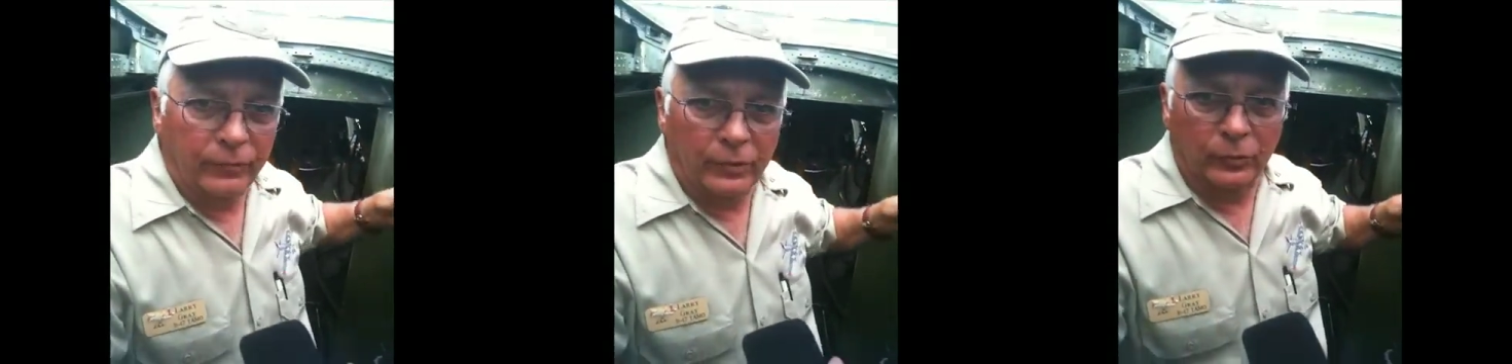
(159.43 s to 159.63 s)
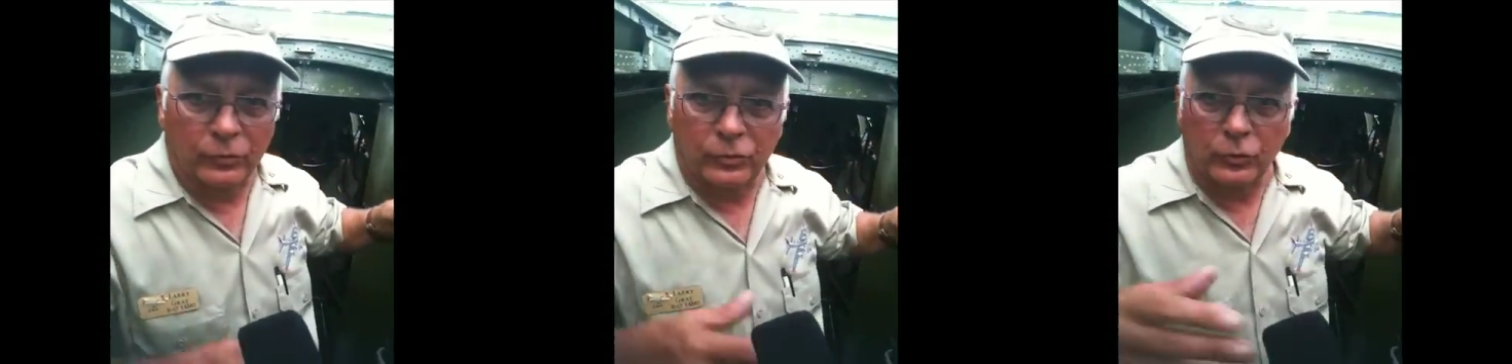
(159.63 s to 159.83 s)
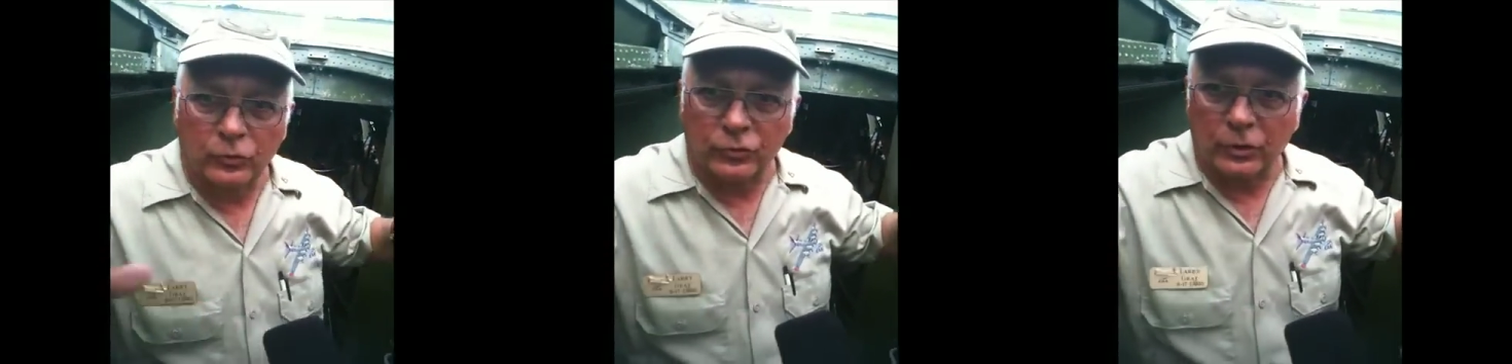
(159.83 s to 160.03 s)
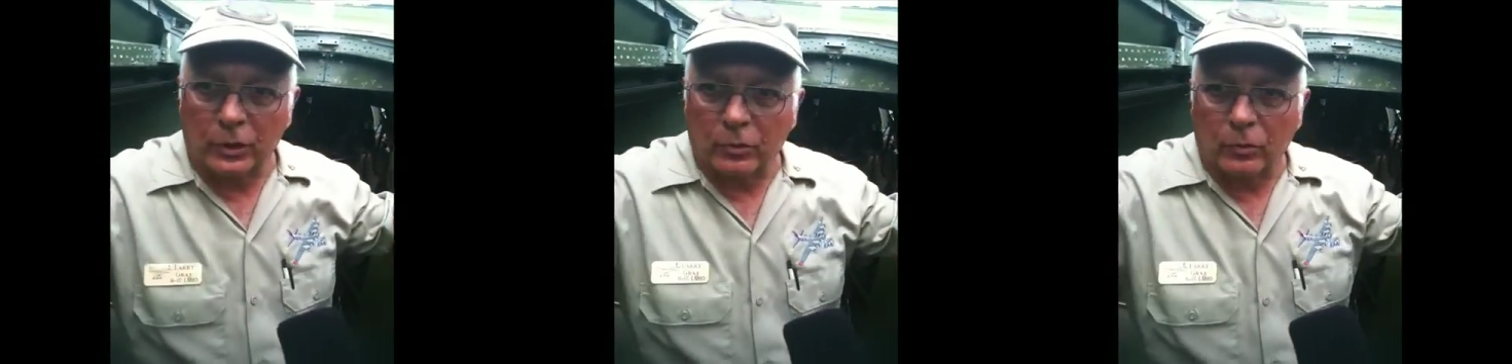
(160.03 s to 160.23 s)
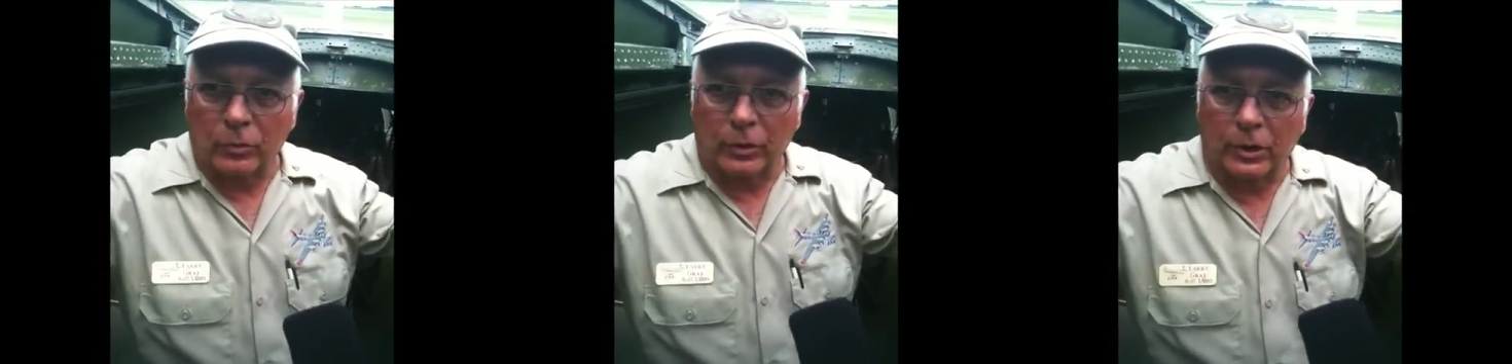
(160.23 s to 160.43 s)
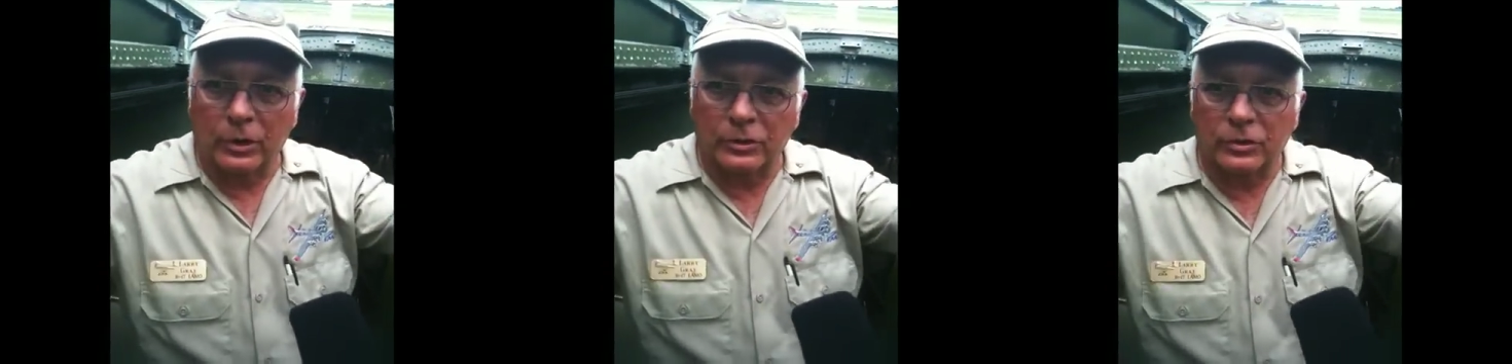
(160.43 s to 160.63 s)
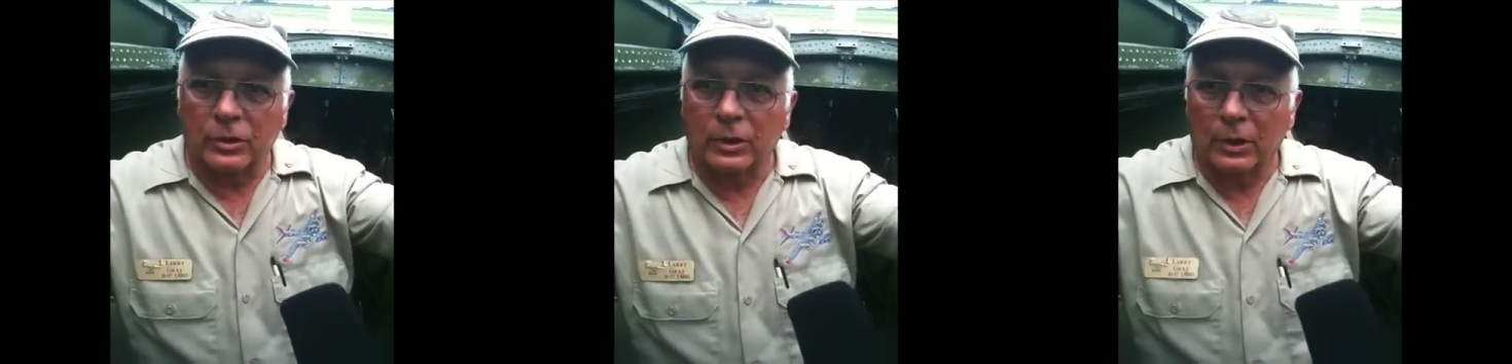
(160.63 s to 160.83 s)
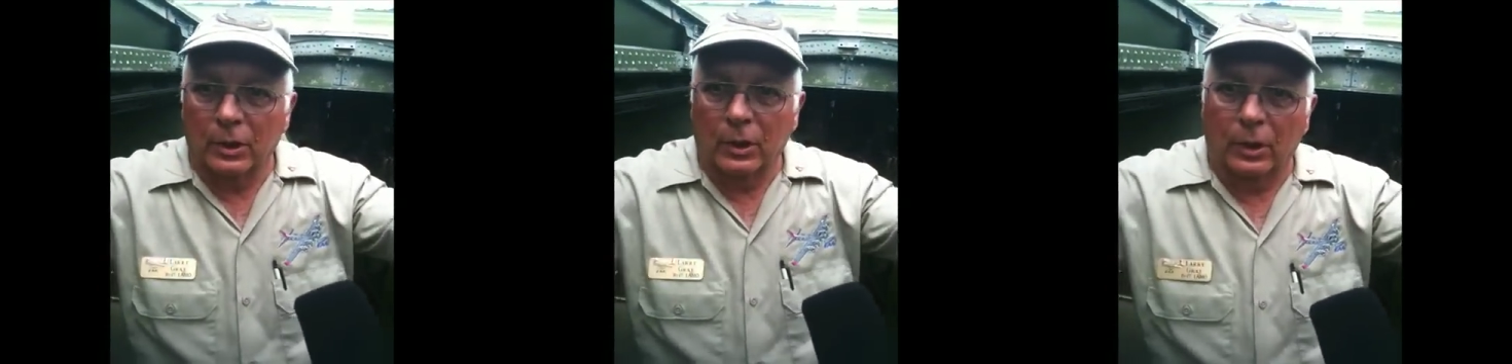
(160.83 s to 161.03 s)
There was 2 single guns
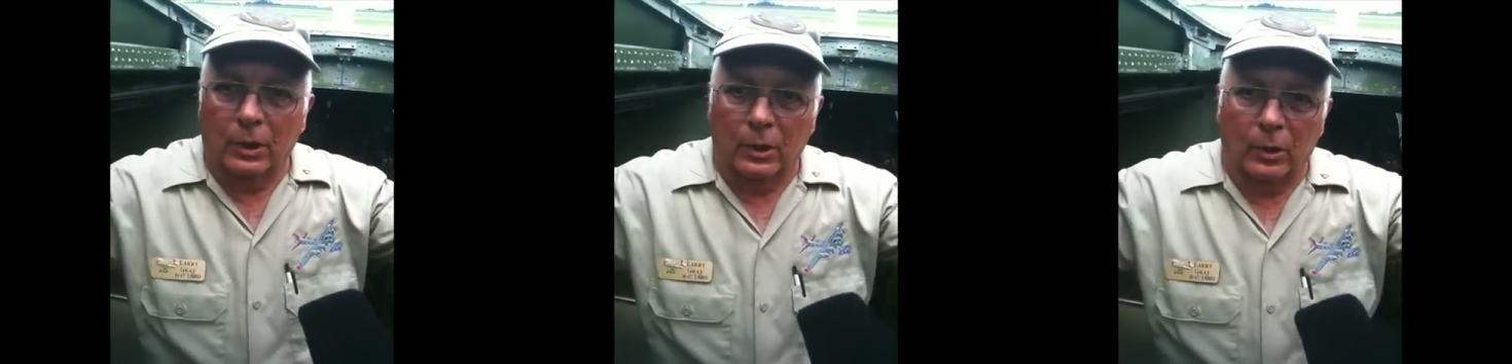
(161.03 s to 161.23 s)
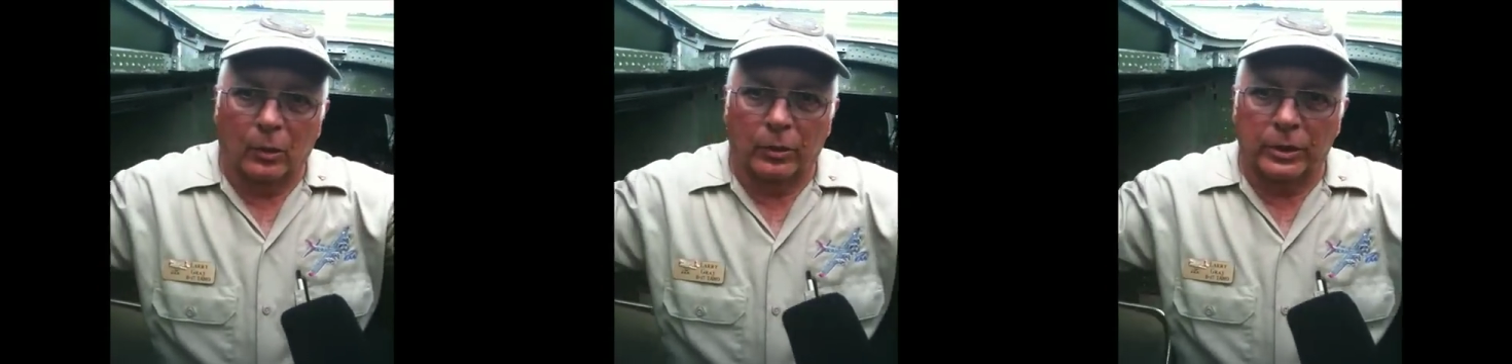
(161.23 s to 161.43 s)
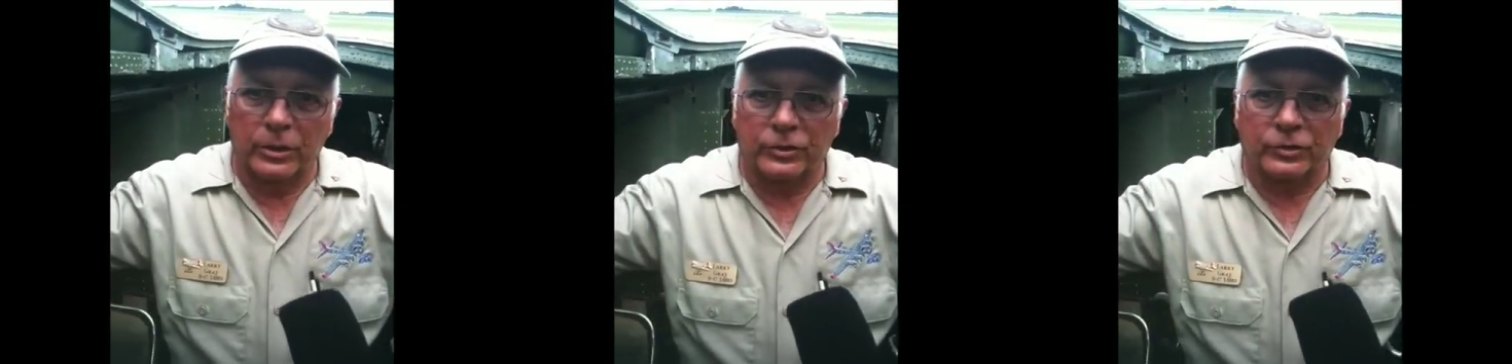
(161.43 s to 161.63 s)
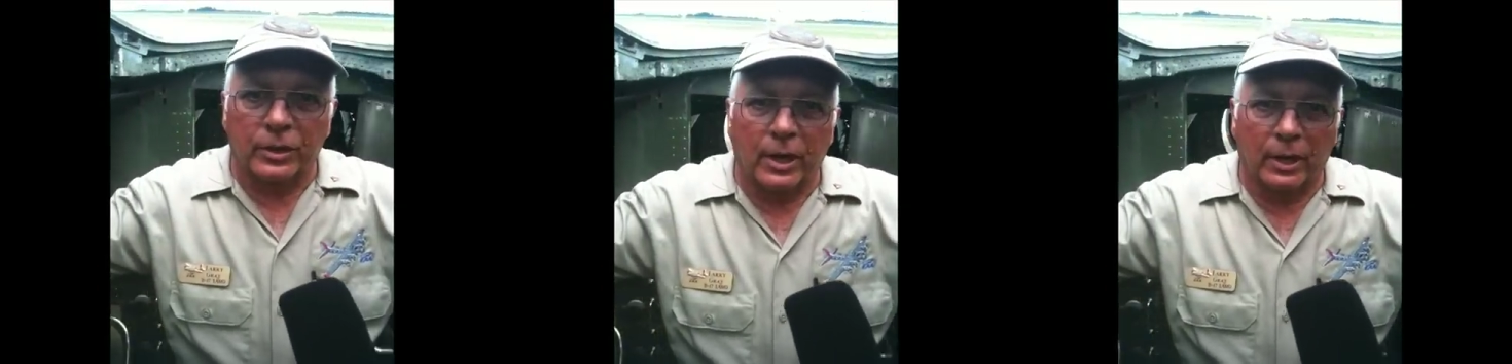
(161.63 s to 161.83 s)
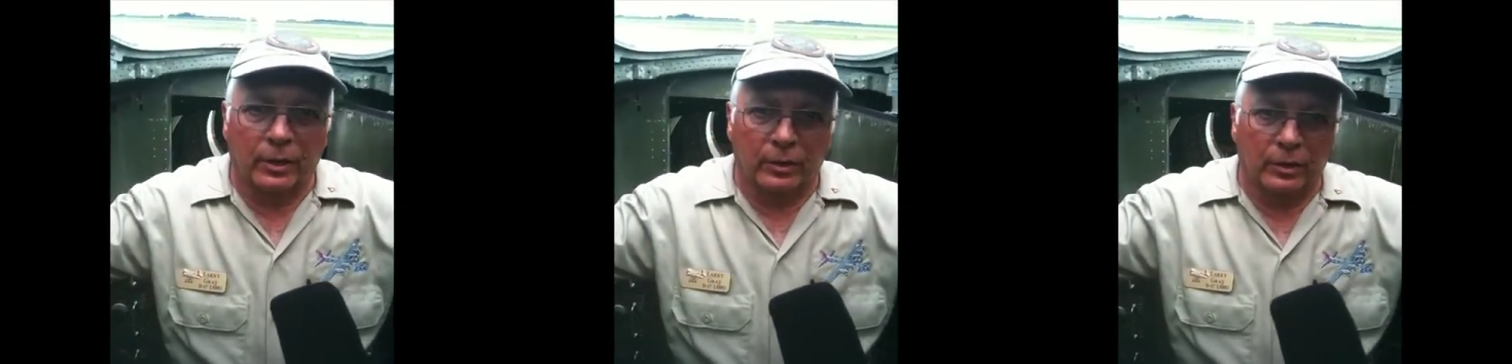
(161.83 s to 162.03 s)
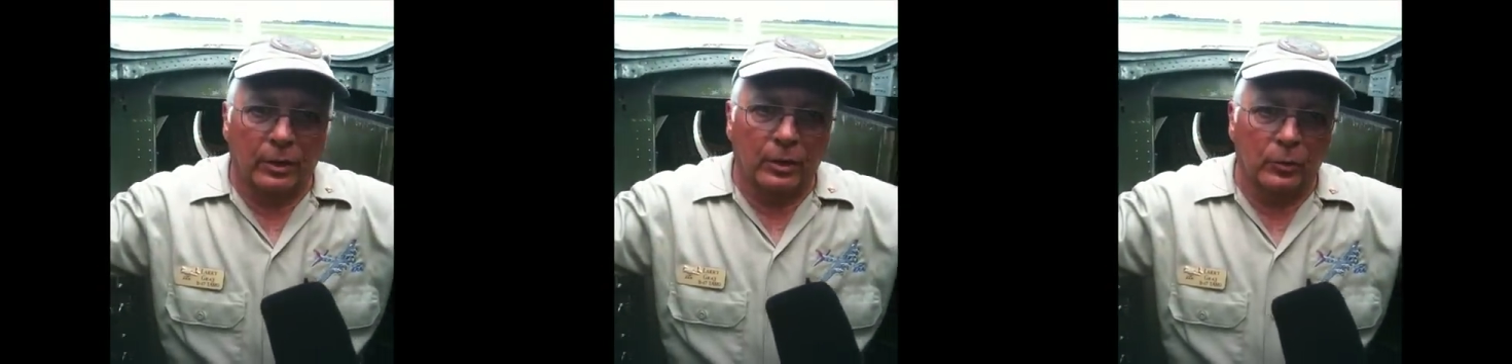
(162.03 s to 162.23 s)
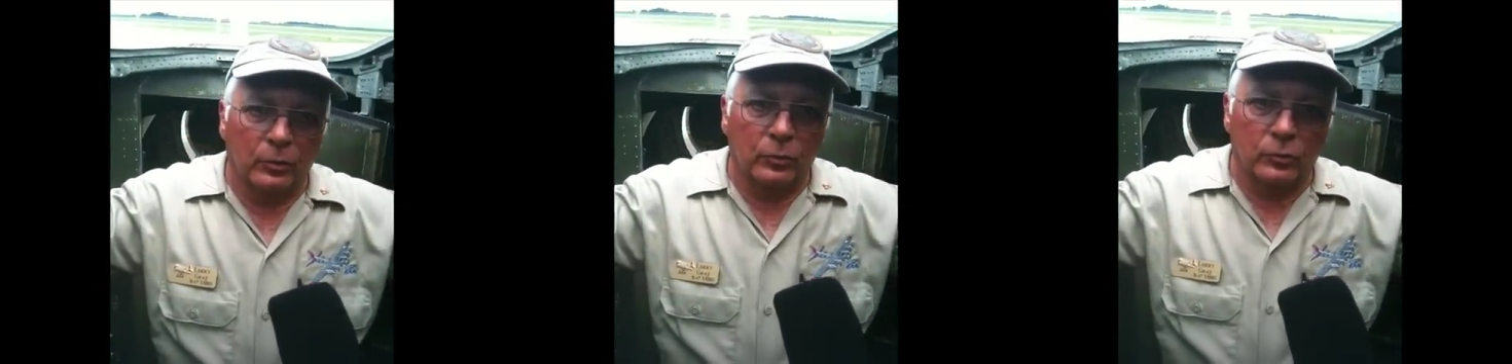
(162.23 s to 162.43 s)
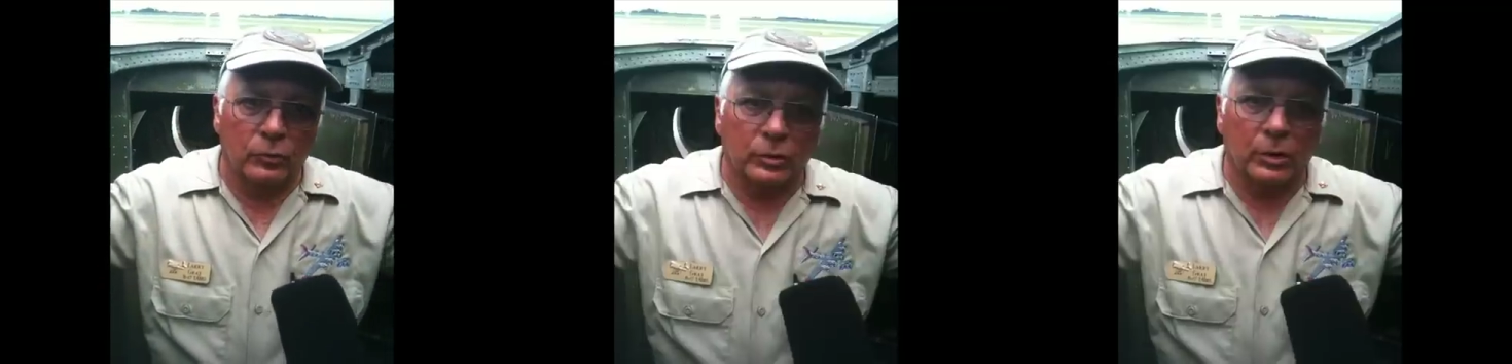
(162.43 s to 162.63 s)
on each side of the
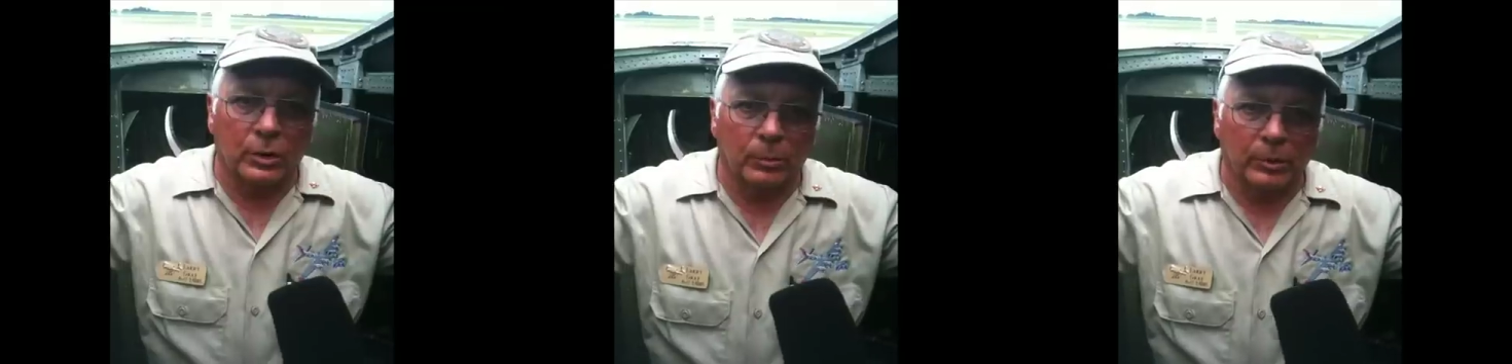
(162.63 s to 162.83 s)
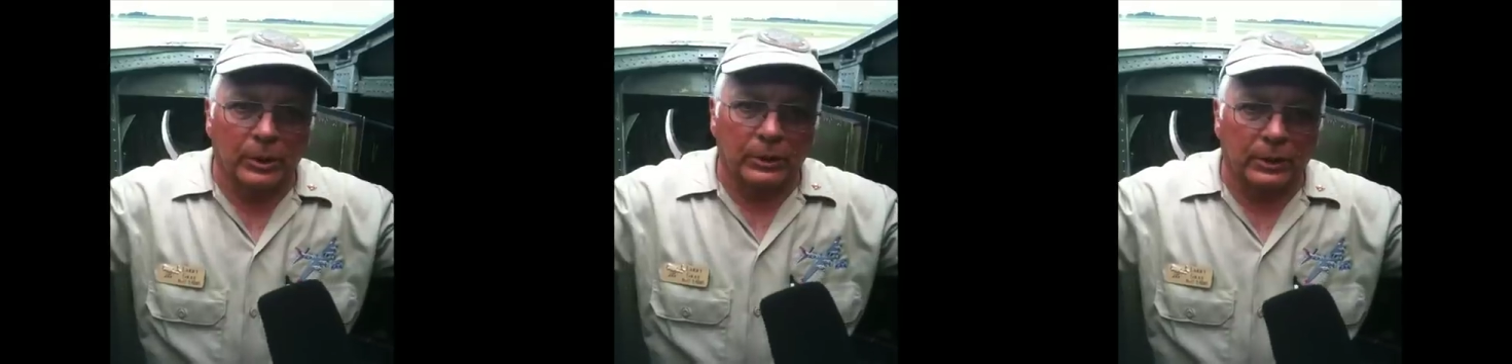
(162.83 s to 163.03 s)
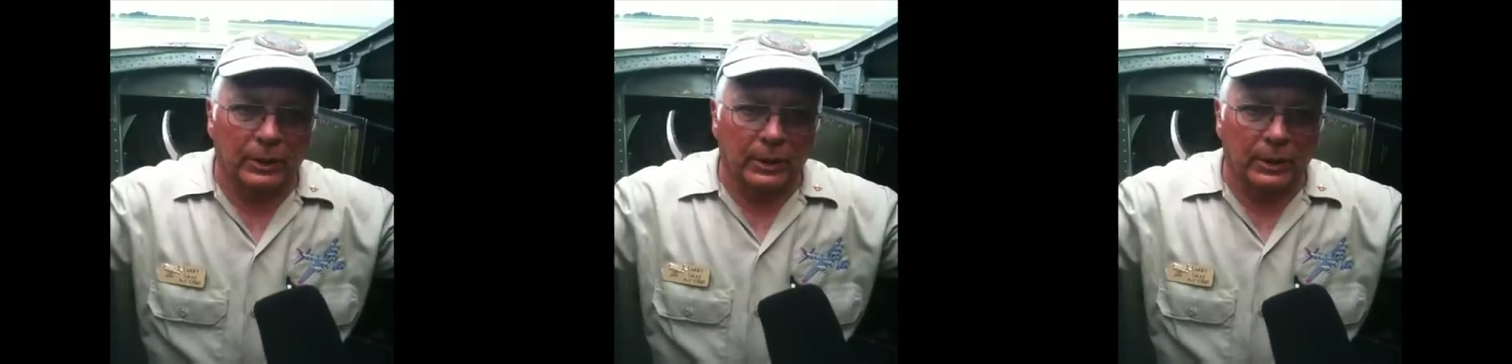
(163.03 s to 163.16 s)
nose, but